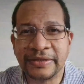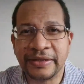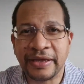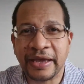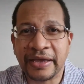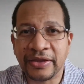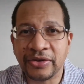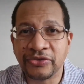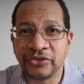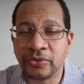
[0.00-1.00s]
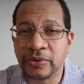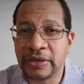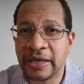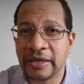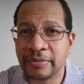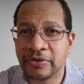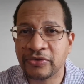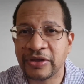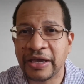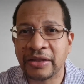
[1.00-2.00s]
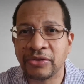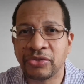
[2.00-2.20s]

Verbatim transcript: the hyenas don't like because they had